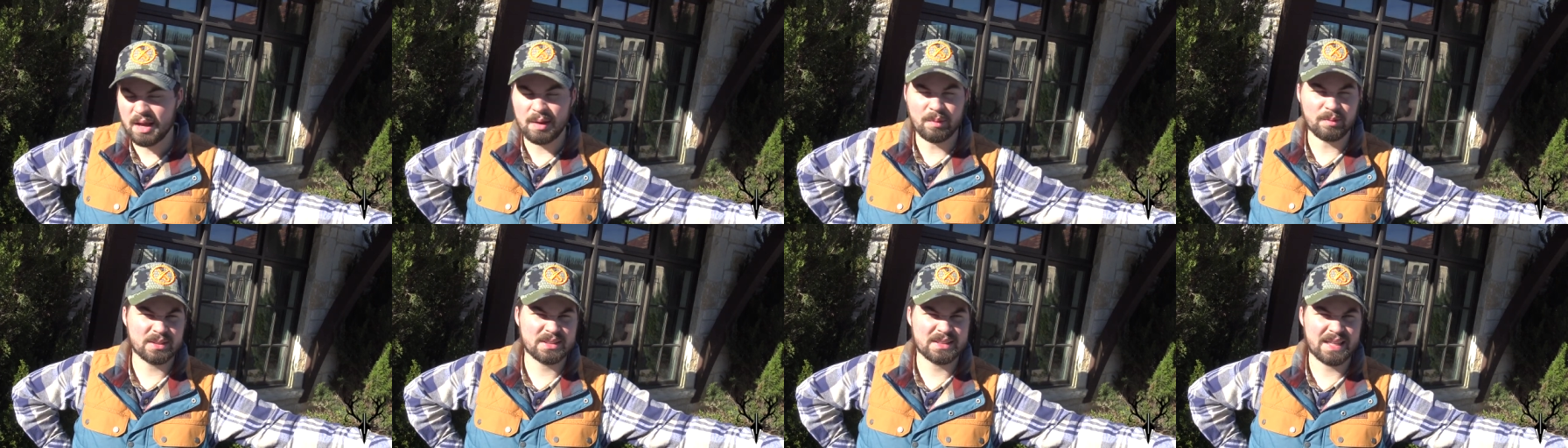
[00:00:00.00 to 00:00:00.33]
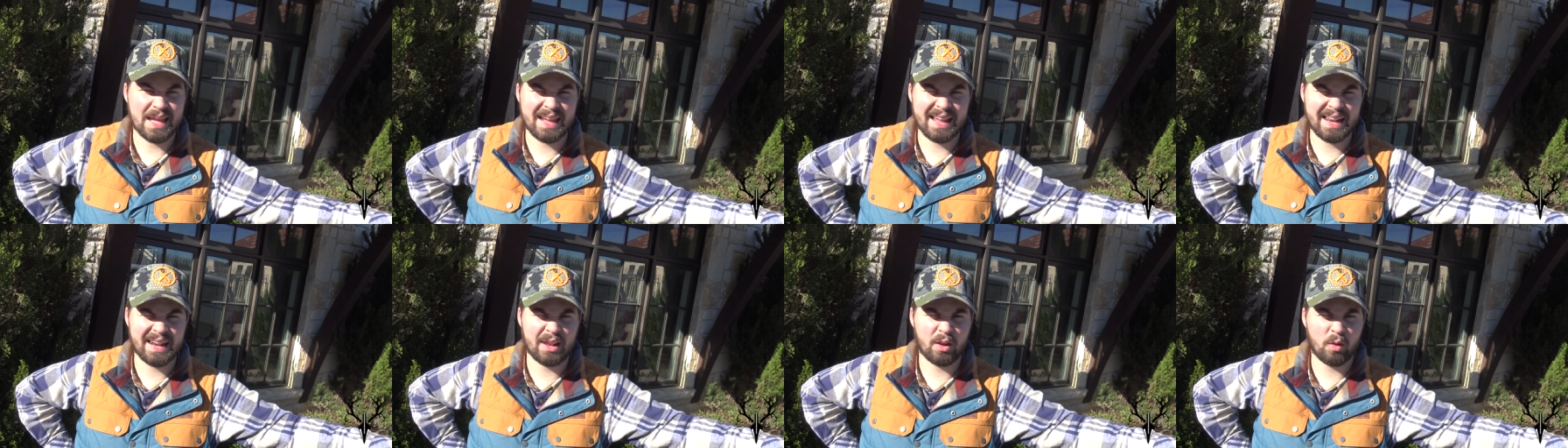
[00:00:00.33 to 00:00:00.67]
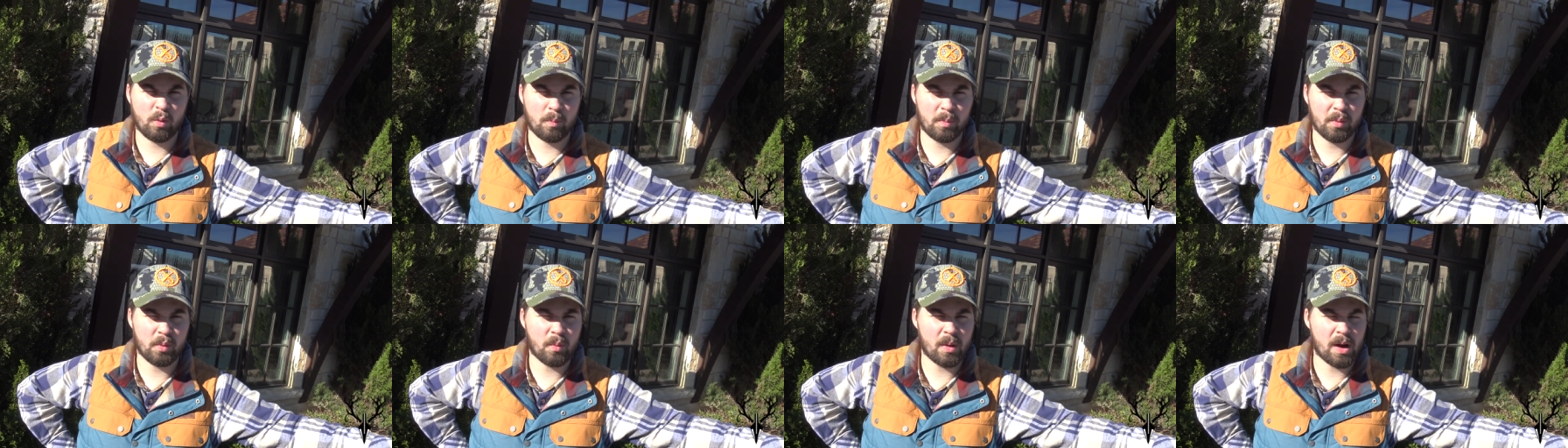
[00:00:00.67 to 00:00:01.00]
It was taking a
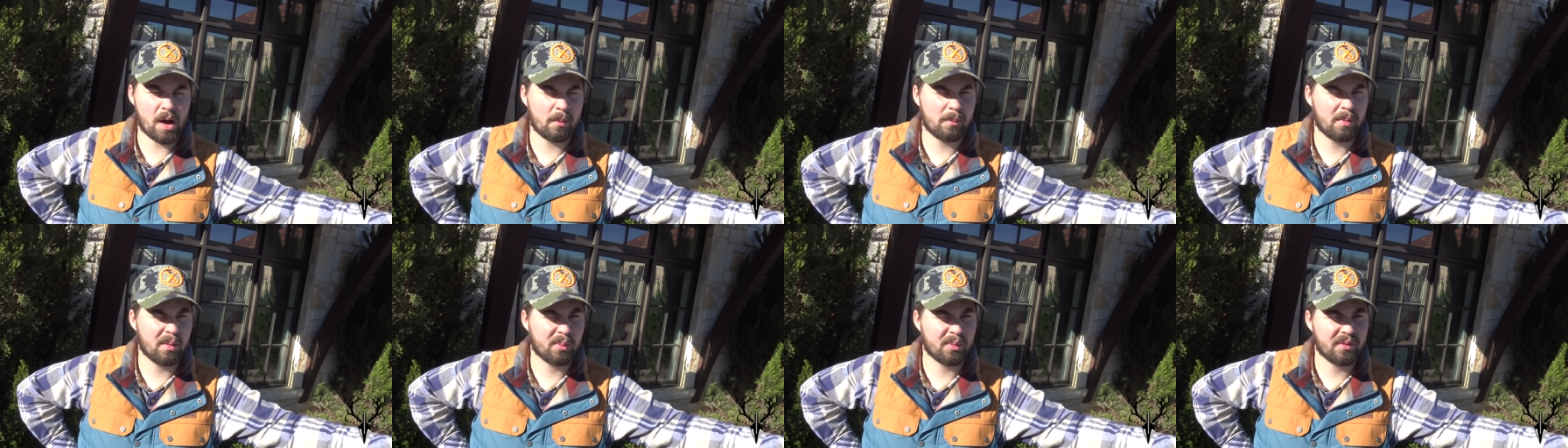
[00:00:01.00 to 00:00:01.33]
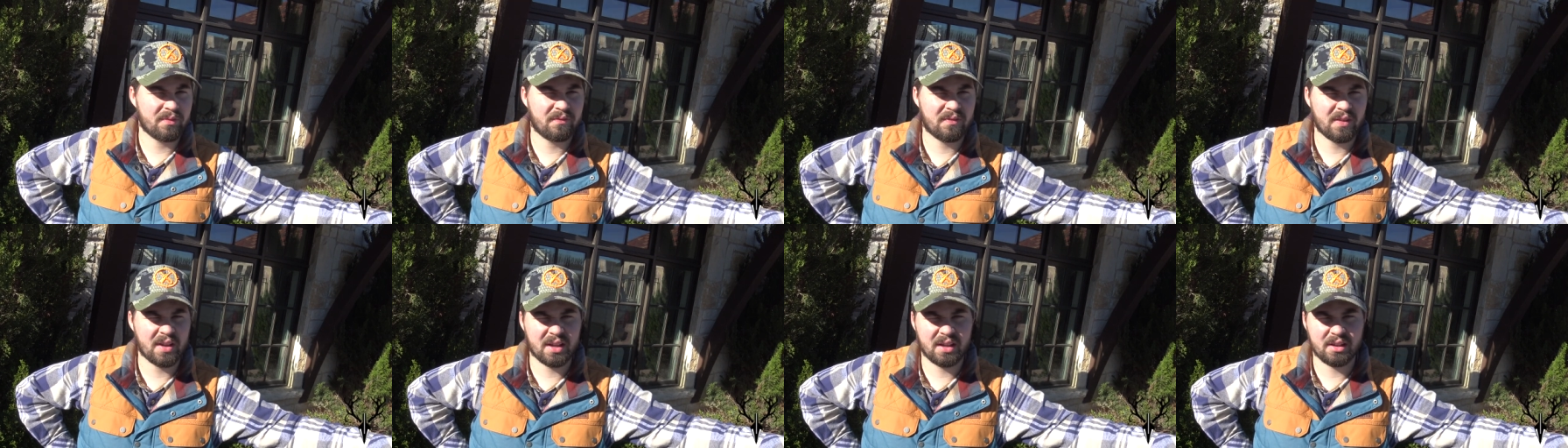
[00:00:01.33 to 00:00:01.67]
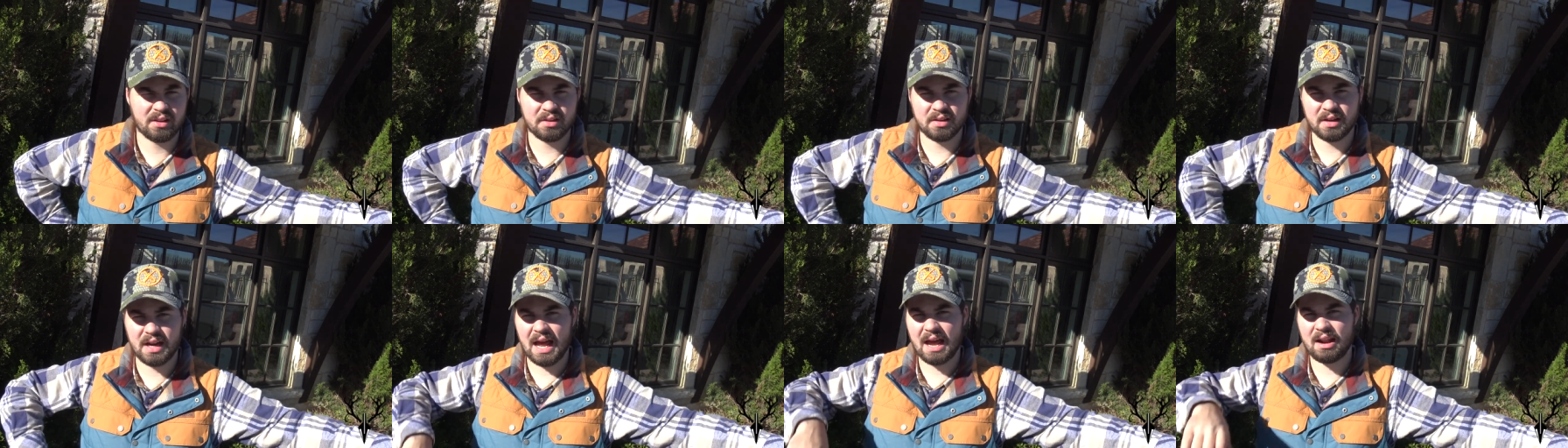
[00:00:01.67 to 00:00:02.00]
little bit while, but we
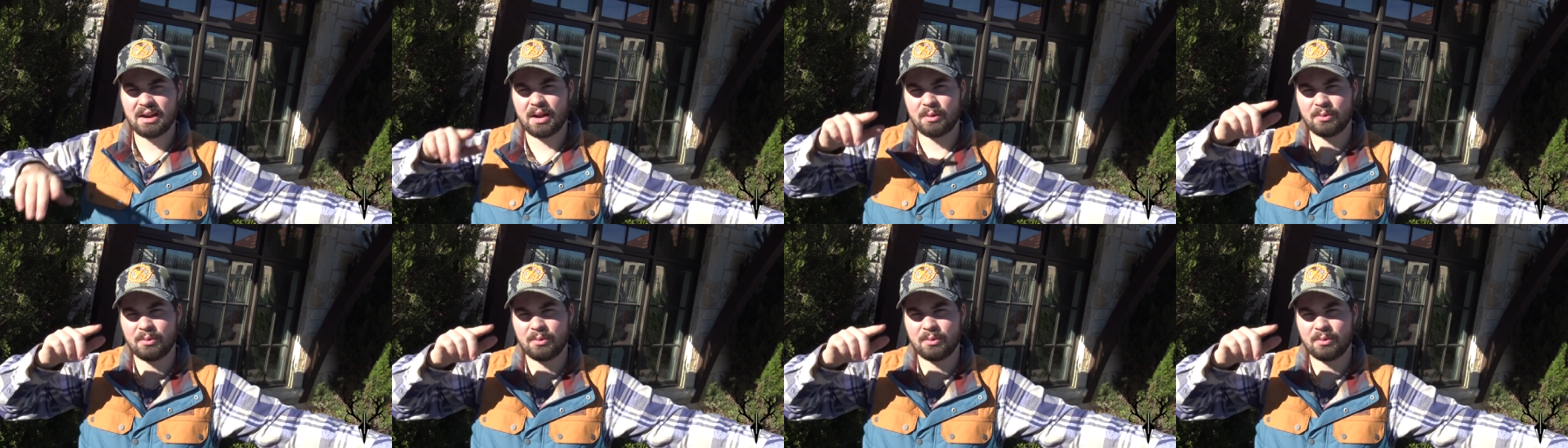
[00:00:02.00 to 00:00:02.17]
figured it out.